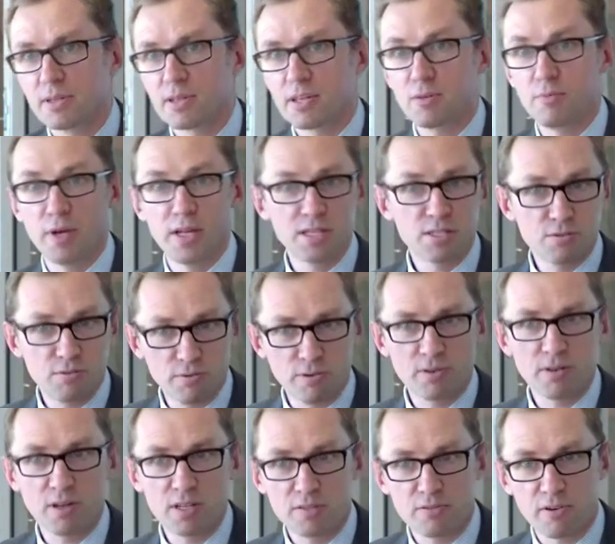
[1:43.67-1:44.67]
commensurate
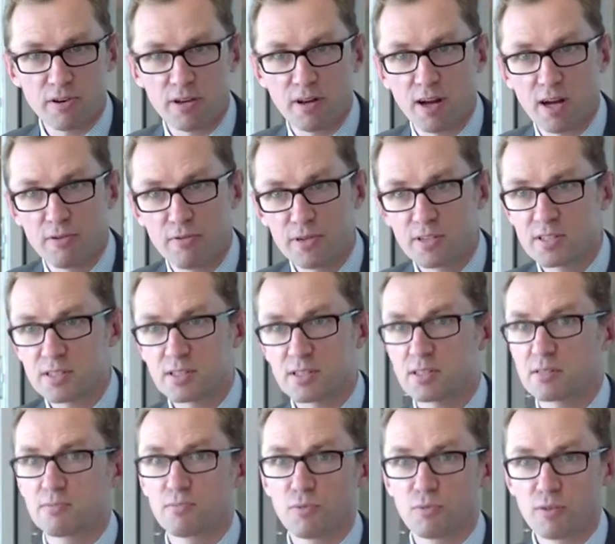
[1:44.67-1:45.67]
with those very high
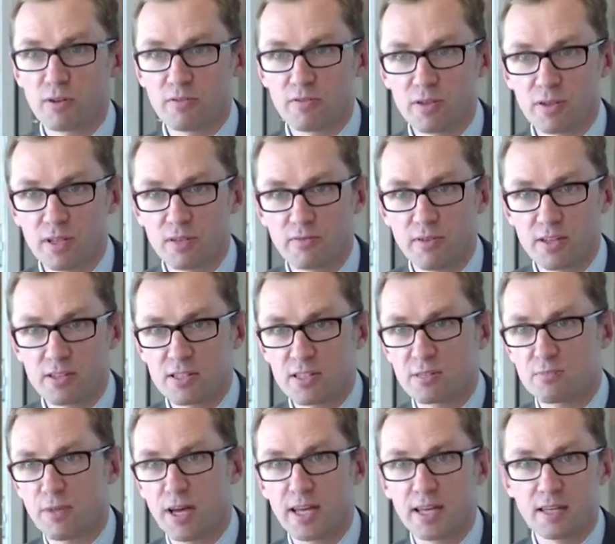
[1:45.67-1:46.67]
risks, we feel
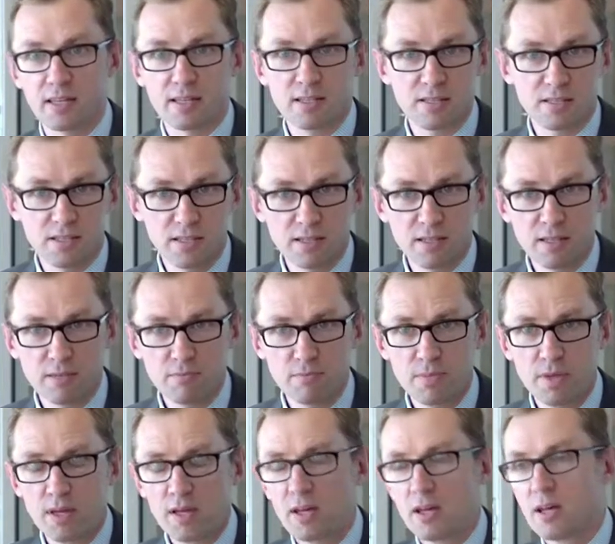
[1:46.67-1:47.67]
investors may consider them,